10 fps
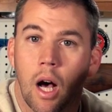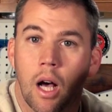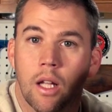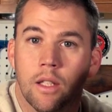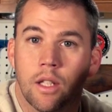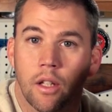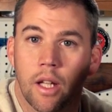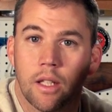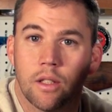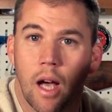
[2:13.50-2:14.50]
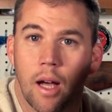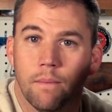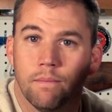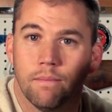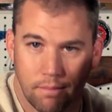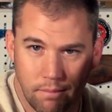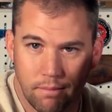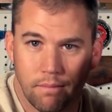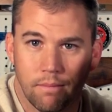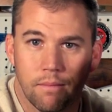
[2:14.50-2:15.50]
Until next time,
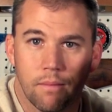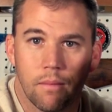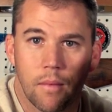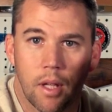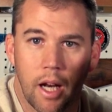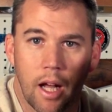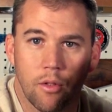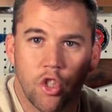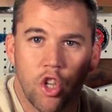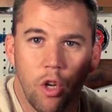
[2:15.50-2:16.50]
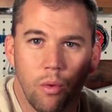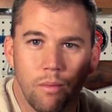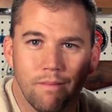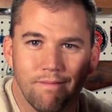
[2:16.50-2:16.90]
get out and shoot!